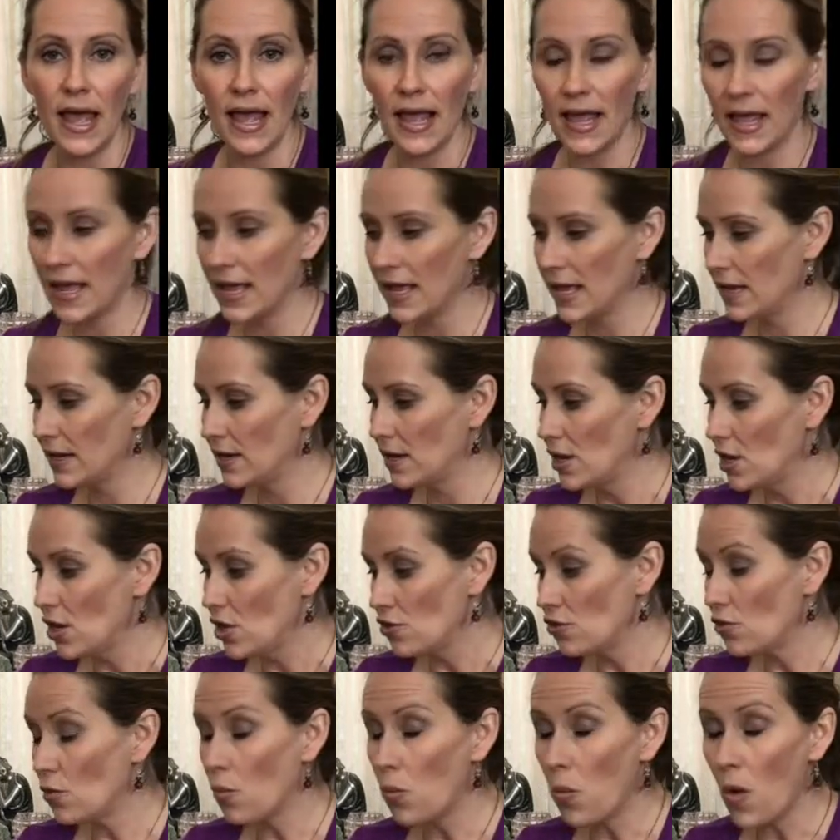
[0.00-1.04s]
And
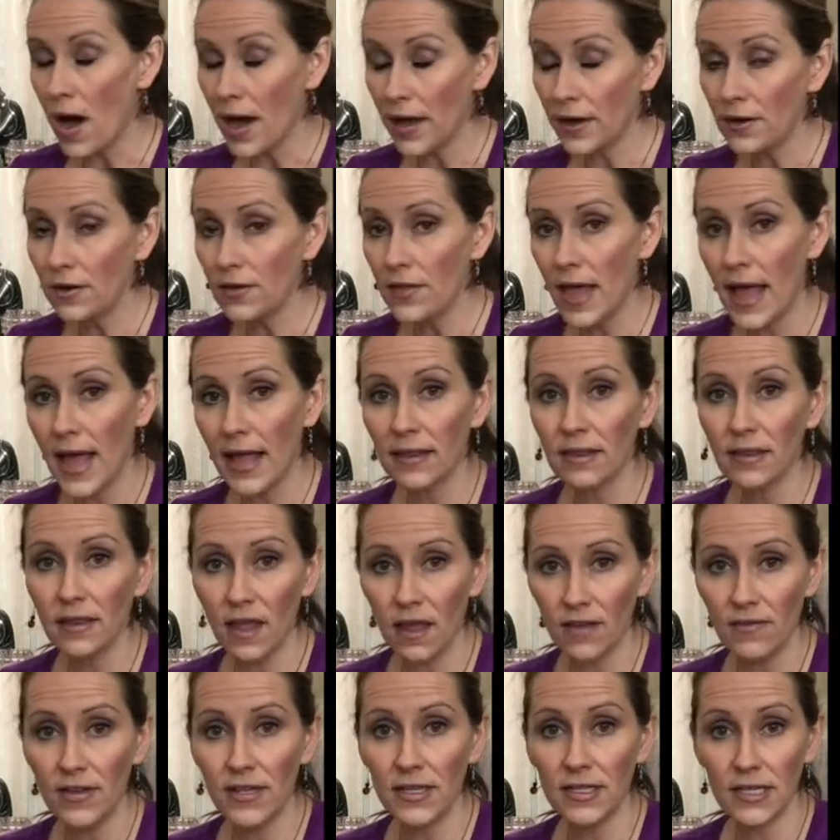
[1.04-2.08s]
the water that had
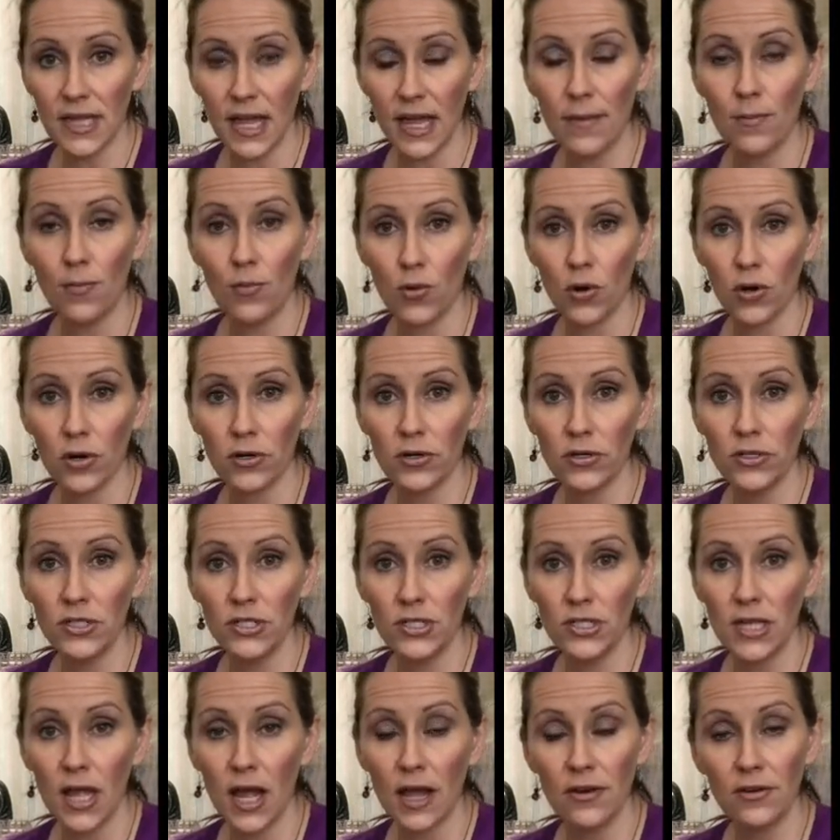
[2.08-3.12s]
loving type
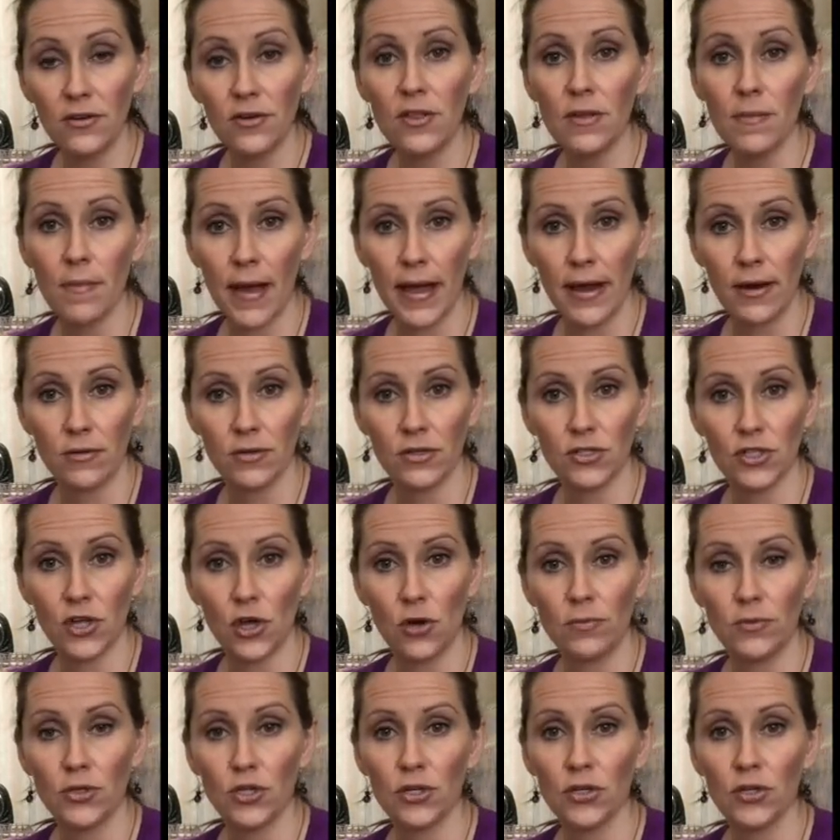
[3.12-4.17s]
words under the
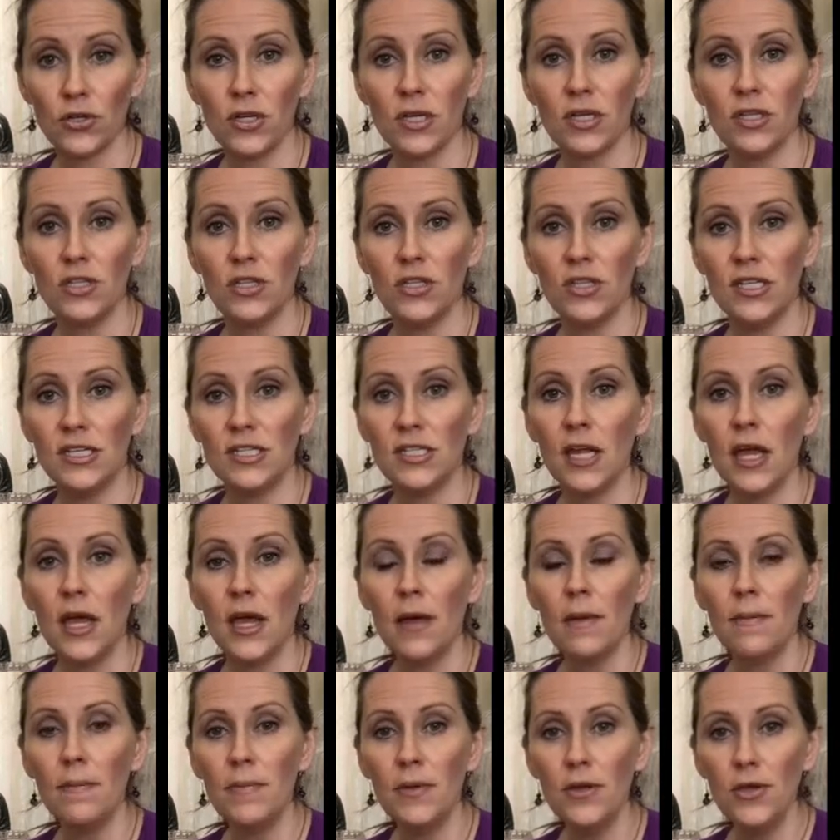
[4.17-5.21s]
microscope turned into these
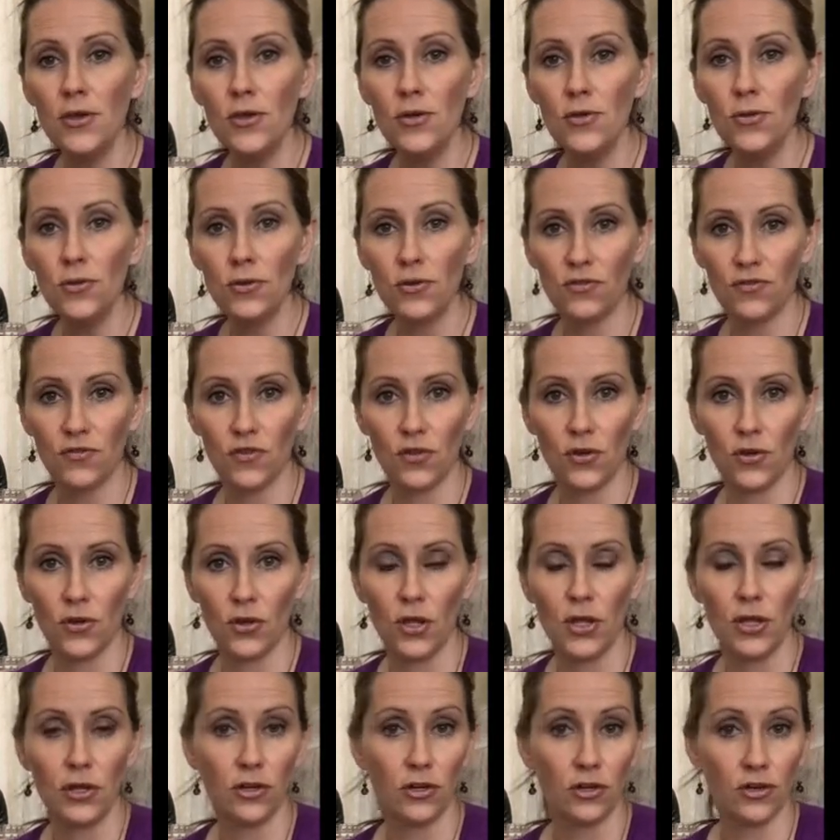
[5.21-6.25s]

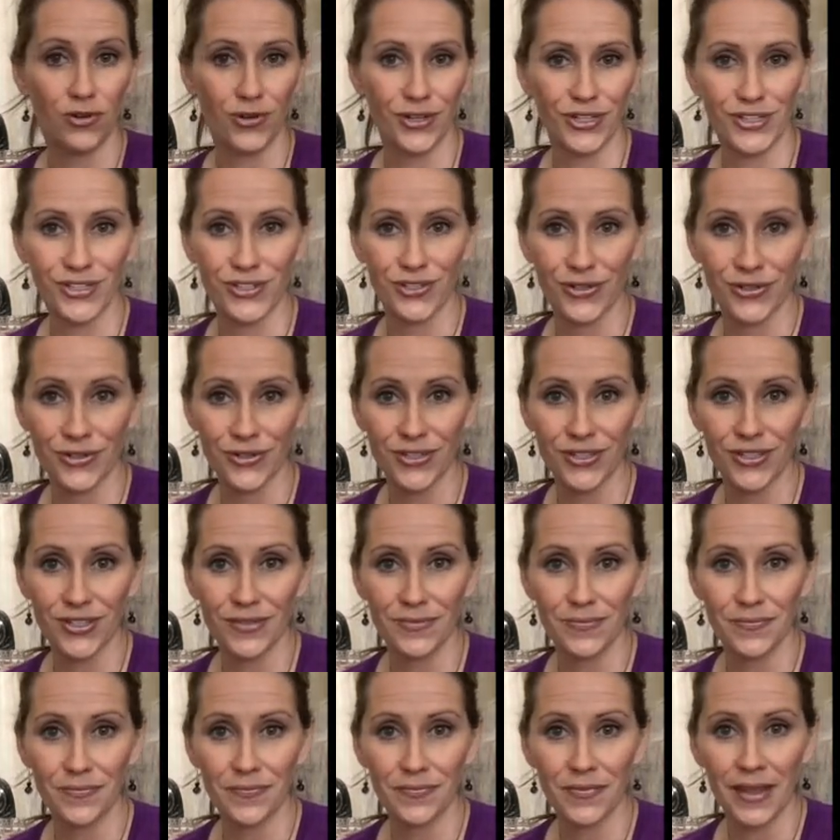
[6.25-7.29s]
beautiful crystals.
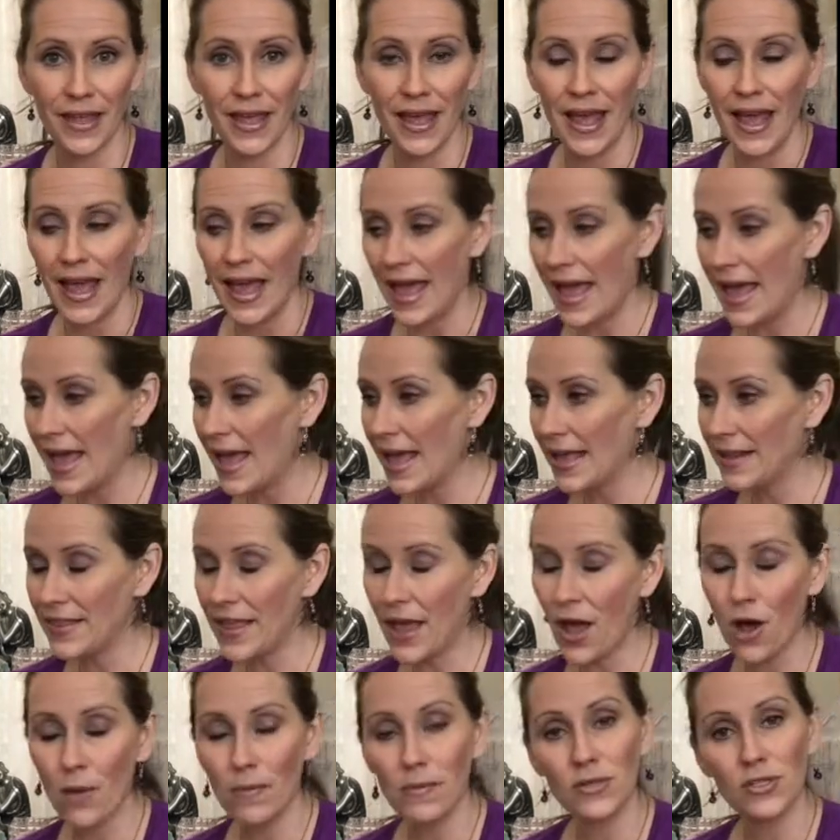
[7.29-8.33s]
And
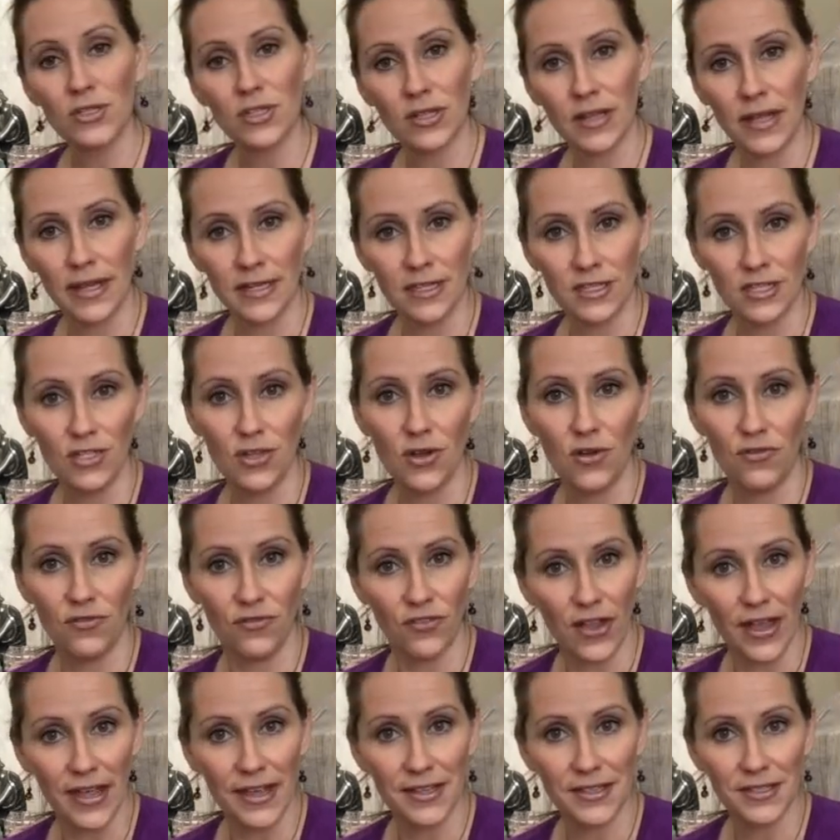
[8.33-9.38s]
they almost look like
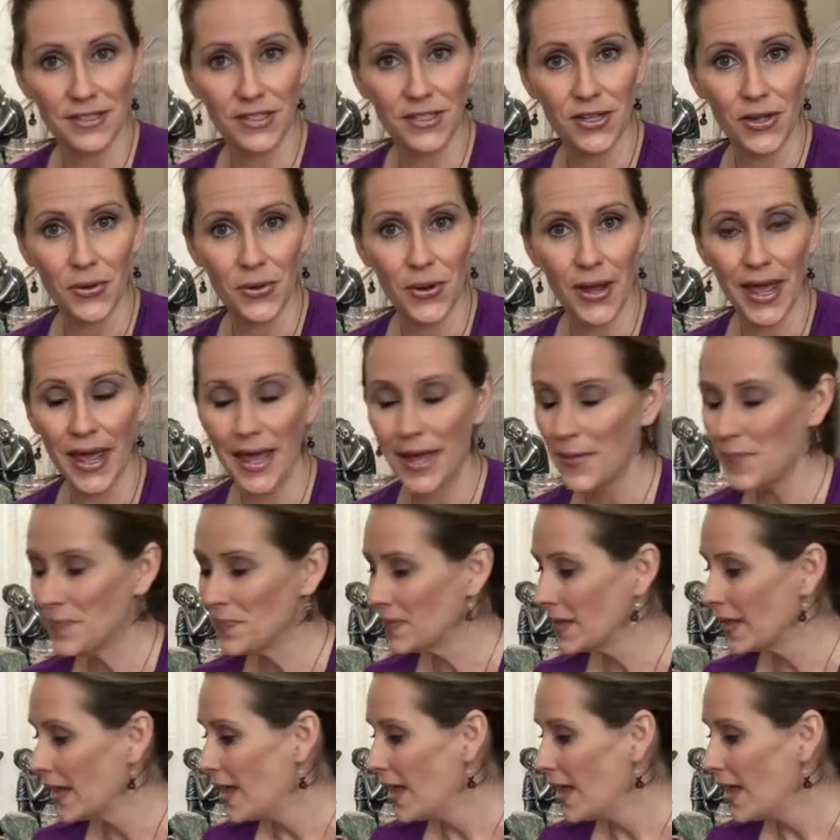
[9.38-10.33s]
snowflakes, okay?